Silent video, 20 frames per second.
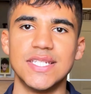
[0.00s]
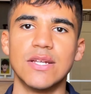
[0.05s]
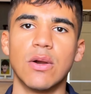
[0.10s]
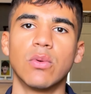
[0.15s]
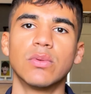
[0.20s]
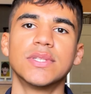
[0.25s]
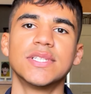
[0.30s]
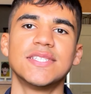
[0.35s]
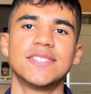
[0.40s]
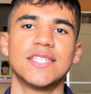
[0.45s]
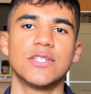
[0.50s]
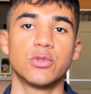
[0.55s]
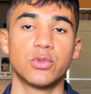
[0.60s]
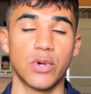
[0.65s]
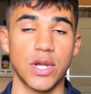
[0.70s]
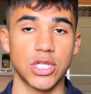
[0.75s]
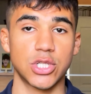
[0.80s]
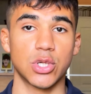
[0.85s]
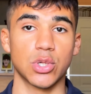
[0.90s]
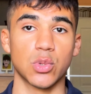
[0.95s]
only
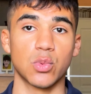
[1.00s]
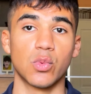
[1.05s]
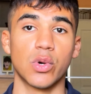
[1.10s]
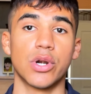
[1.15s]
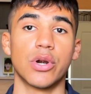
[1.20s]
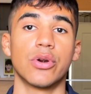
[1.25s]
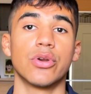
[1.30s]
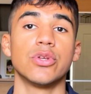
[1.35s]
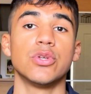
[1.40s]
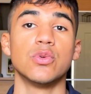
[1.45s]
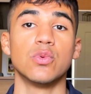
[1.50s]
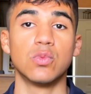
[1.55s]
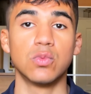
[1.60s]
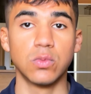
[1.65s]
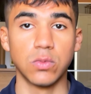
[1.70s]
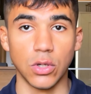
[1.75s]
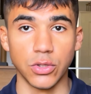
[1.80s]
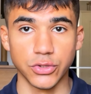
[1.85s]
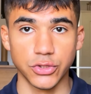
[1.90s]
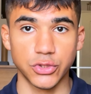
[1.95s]
situation where you
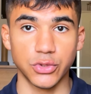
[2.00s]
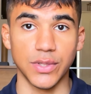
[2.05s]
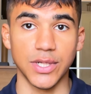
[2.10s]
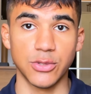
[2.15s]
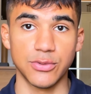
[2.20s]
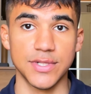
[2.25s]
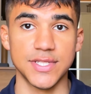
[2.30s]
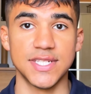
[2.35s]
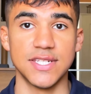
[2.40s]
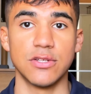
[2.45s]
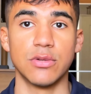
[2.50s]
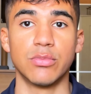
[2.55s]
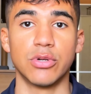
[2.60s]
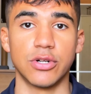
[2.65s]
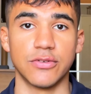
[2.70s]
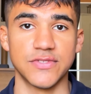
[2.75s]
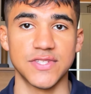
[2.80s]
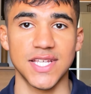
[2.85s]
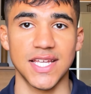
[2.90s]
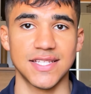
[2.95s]
want to increase the
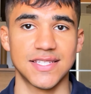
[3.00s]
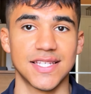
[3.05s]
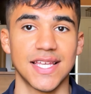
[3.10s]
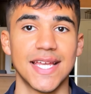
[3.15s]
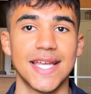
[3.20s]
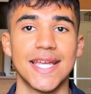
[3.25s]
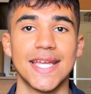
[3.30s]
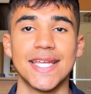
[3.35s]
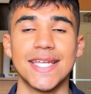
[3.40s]
number of sets